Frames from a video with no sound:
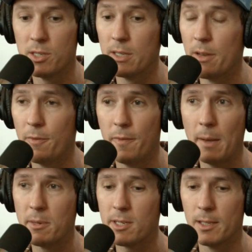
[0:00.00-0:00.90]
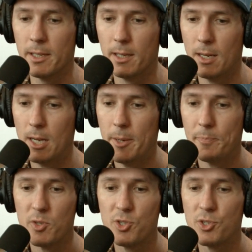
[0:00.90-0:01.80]
and then famously
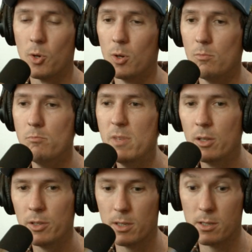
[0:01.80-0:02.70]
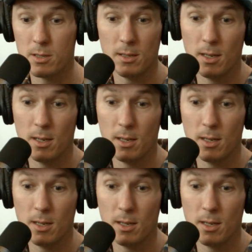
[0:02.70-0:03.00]
stole millions